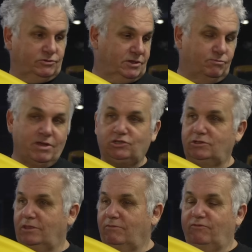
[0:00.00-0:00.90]
in,
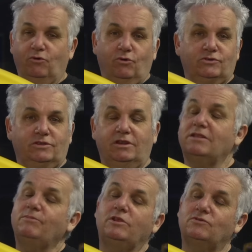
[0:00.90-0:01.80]
matching them forks. And
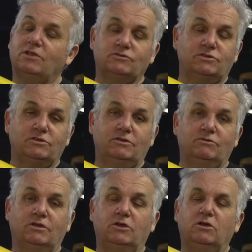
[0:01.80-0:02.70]
anybody who says to
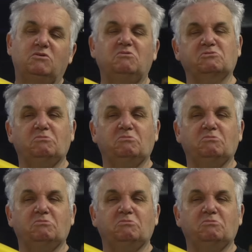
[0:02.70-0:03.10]
you, oh, it's got